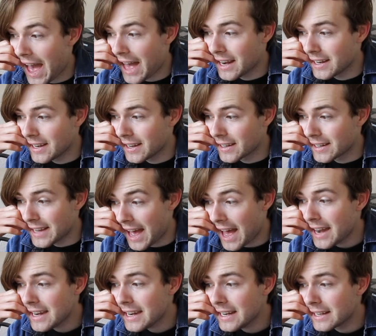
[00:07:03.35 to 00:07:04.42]
And
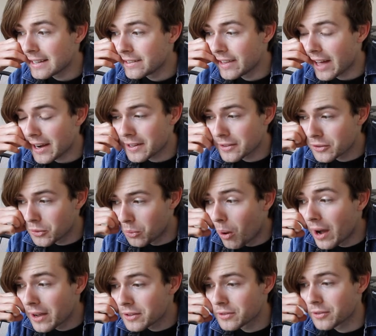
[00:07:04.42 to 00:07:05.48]
again, that is
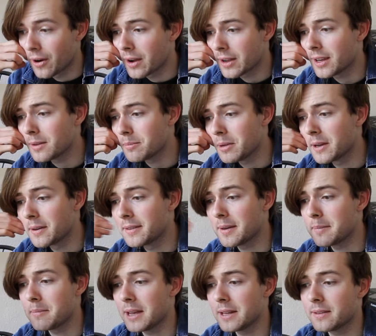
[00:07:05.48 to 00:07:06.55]
quite striking because
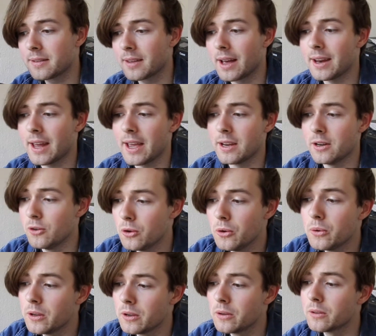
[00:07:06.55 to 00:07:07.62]
it means that a
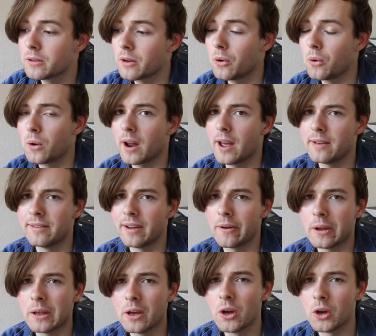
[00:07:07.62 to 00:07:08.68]
new user or a
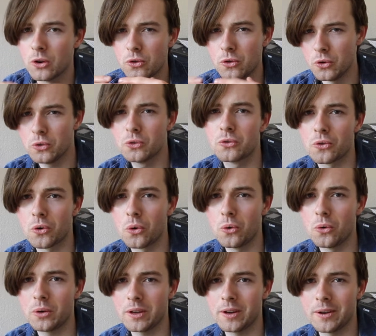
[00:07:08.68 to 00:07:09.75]
very
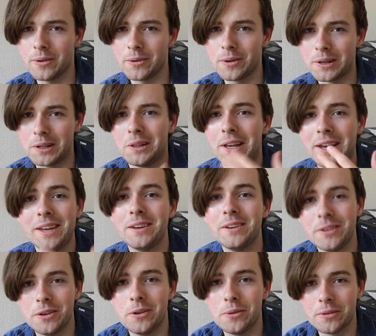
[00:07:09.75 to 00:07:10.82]
neutral, you know,
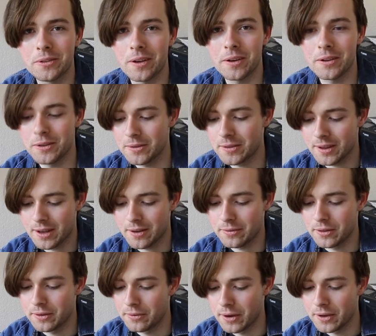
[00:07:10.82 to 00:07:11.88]
clean user using it
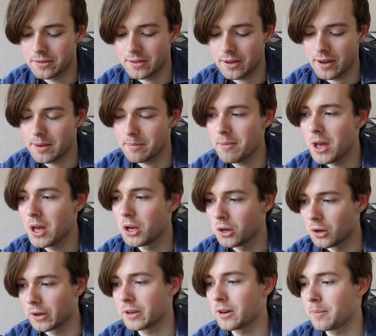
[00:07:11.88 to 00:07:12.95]
for the first time,
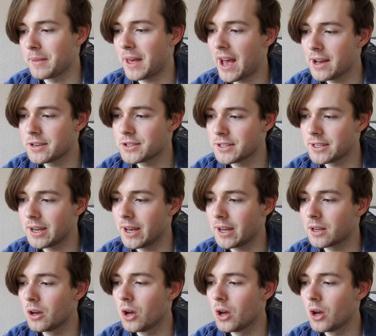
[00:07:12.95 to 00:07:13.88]
looking up the hashtag,